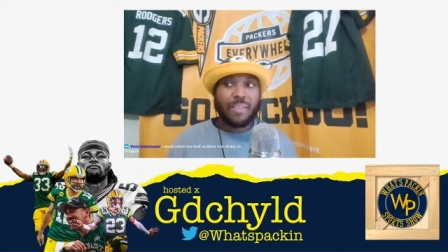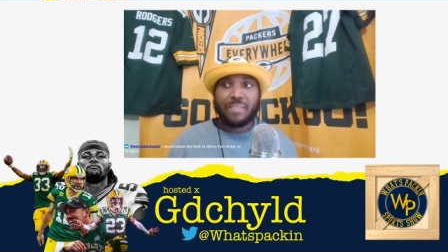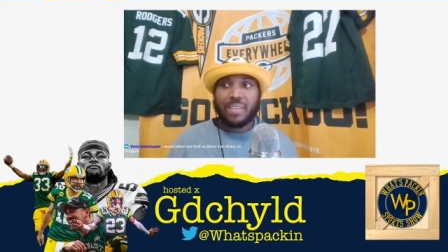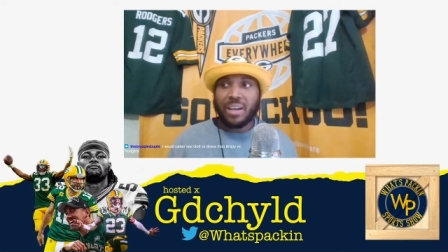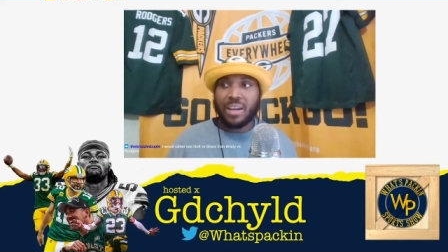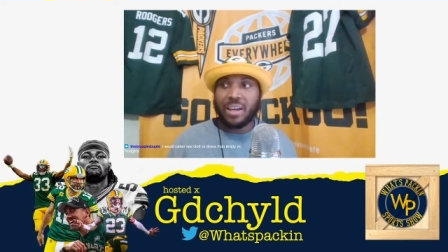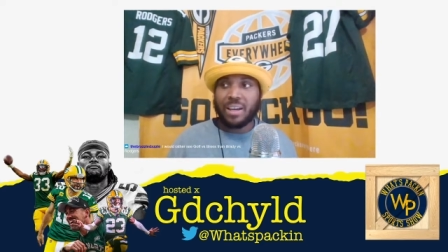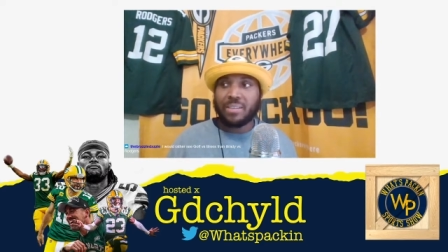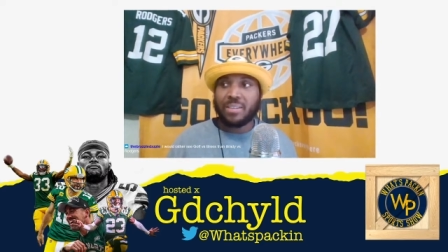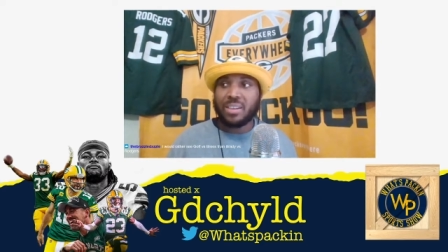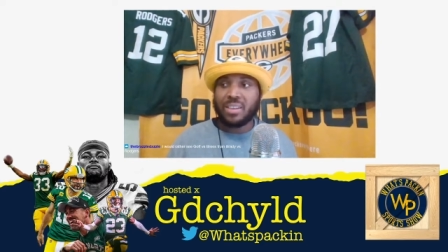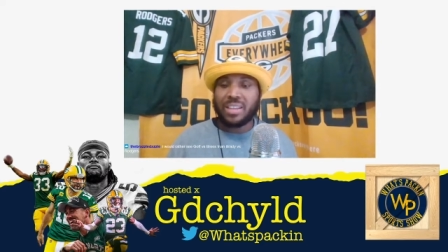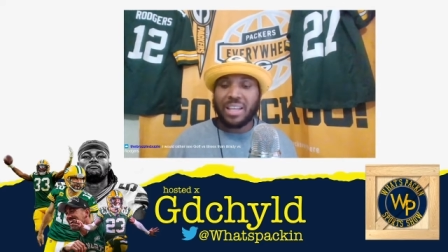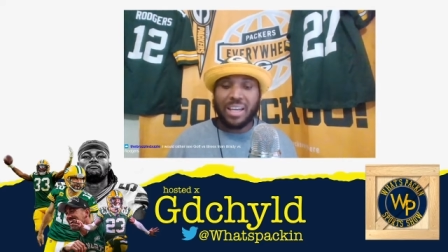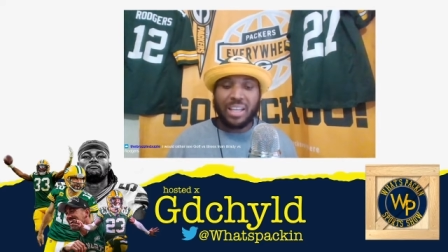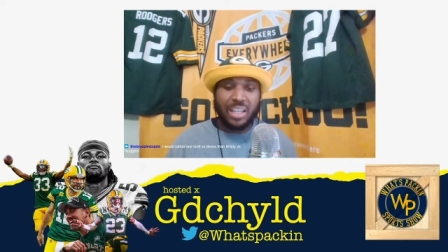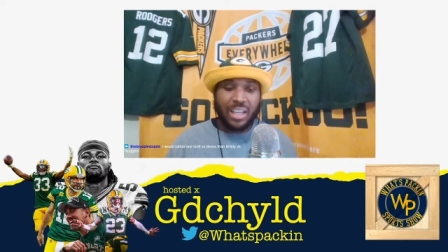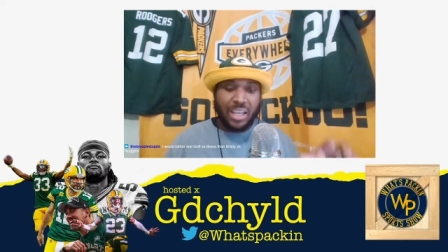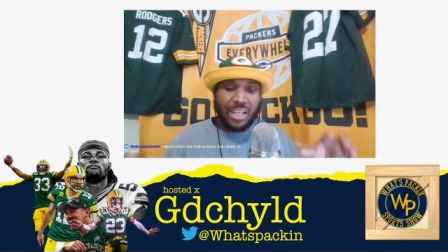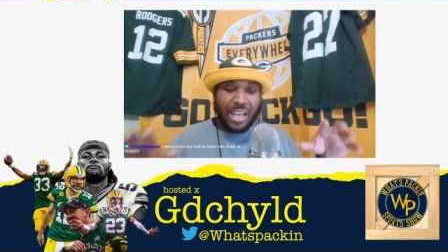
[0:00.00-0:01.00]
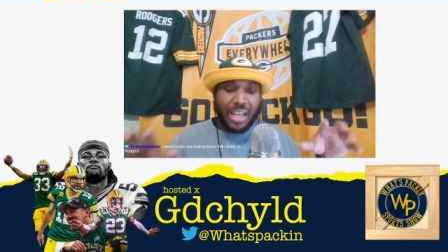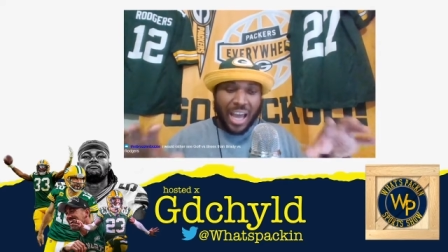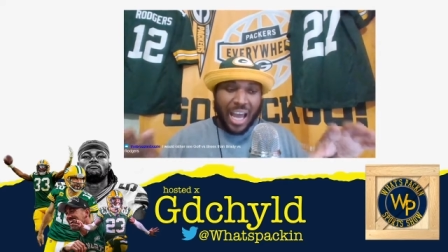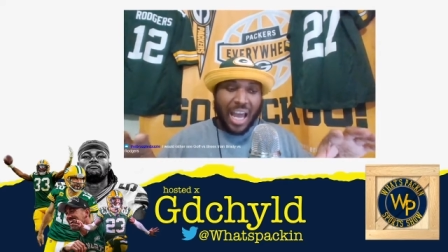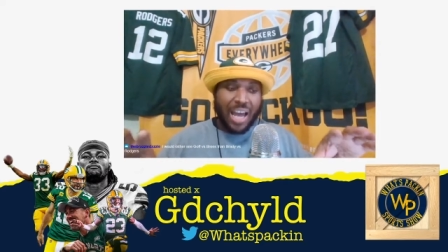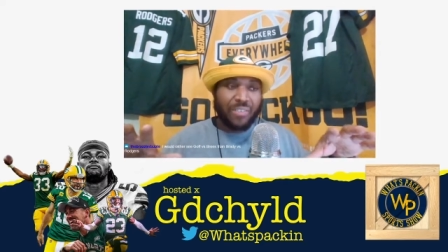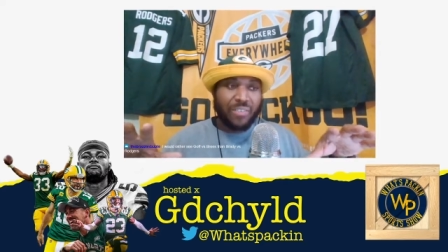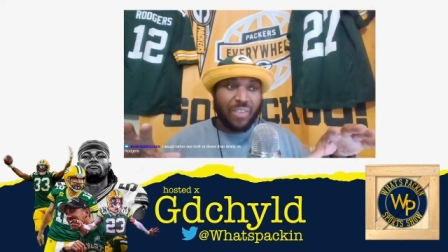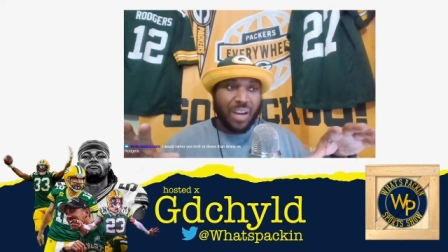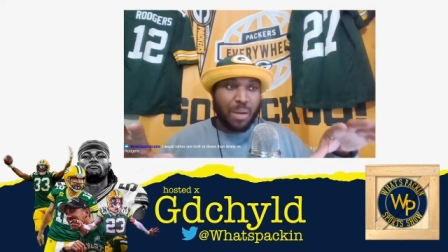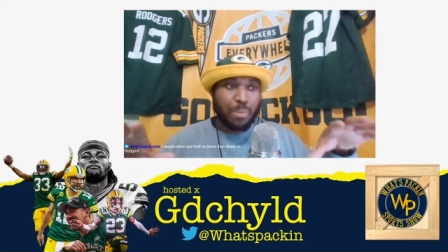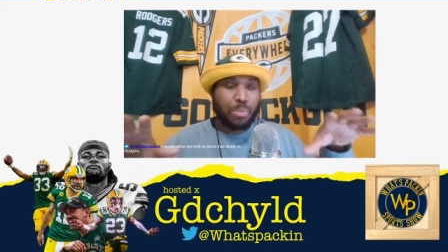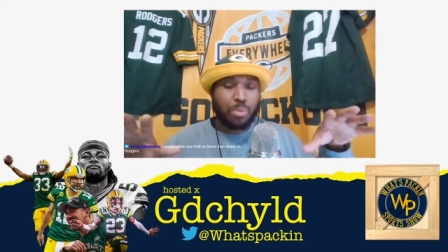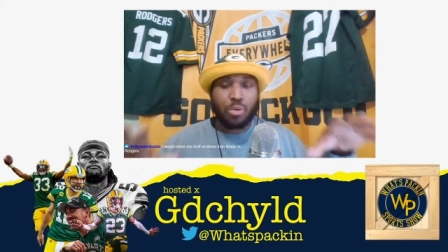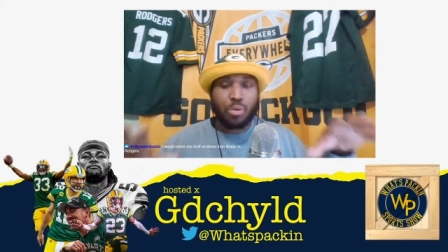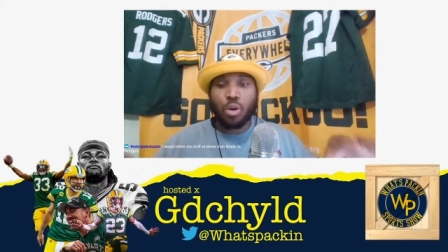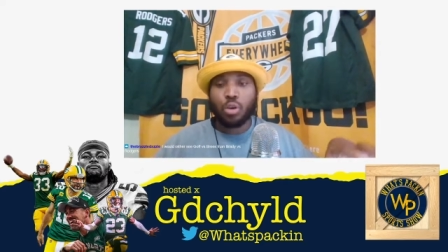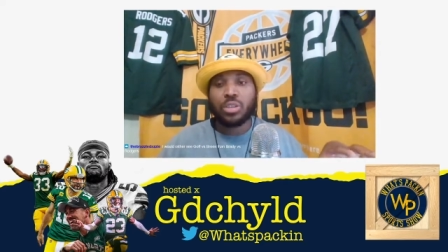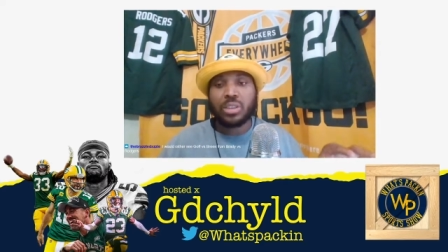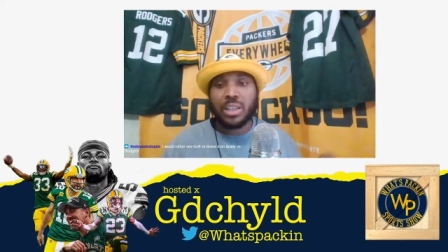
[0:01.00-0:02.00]
and they didn't have a
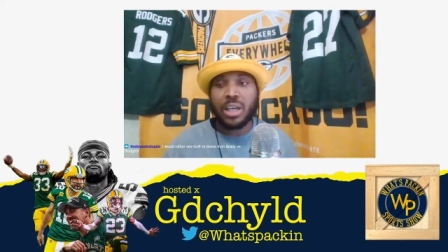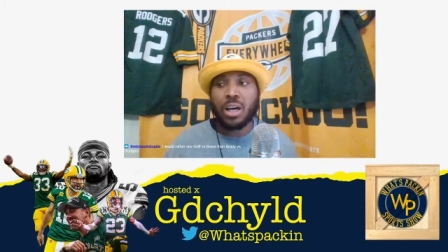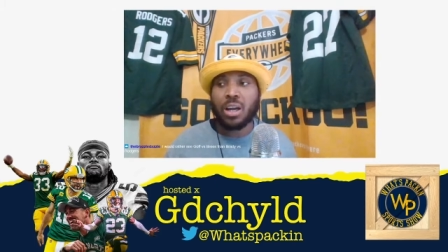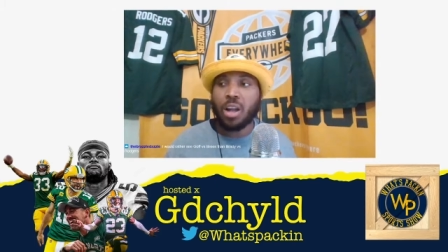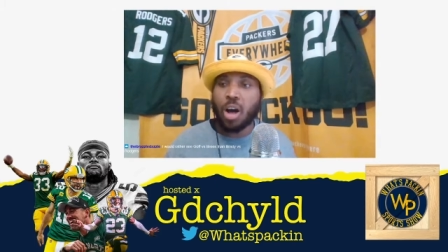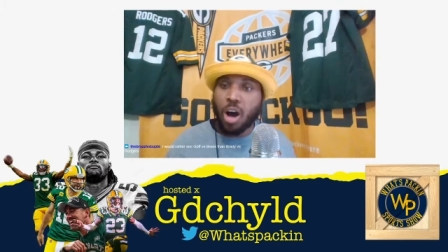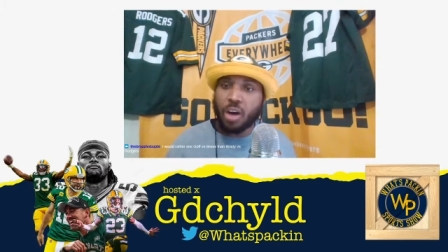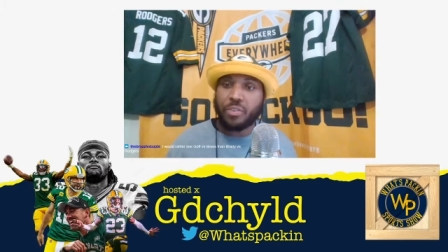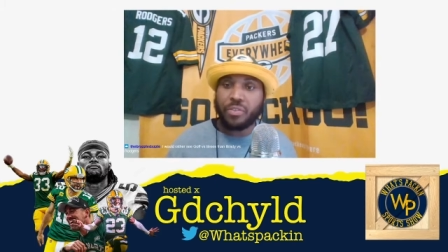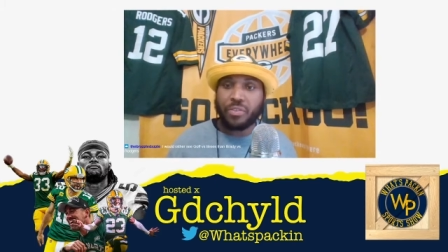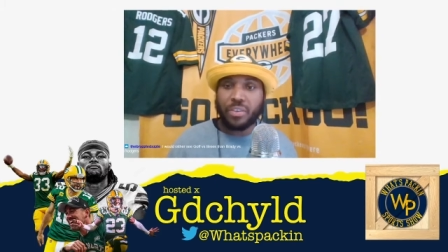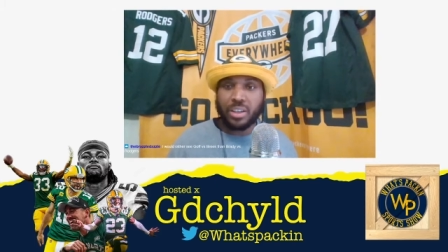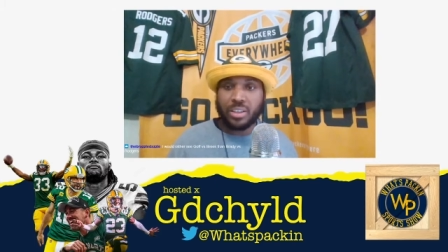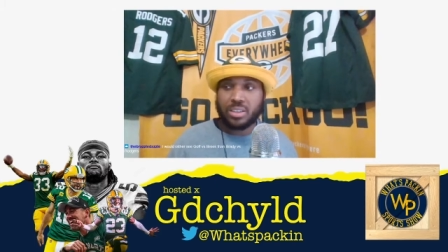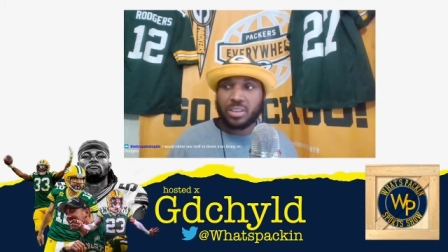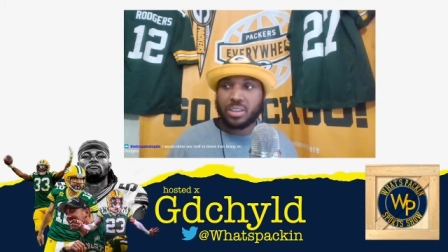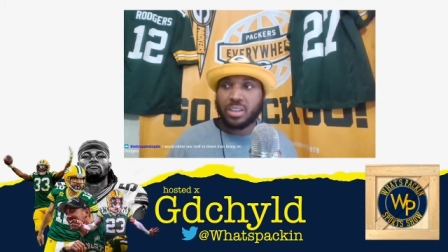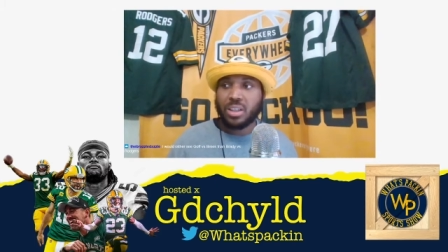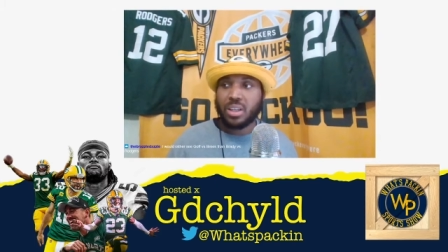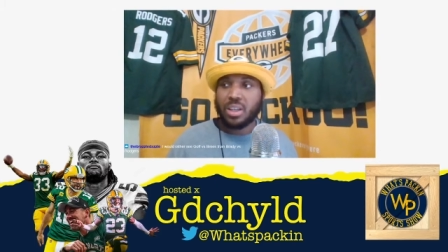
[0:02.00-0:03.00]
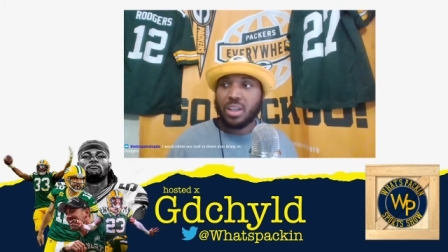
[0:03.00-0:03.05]
pro style offense.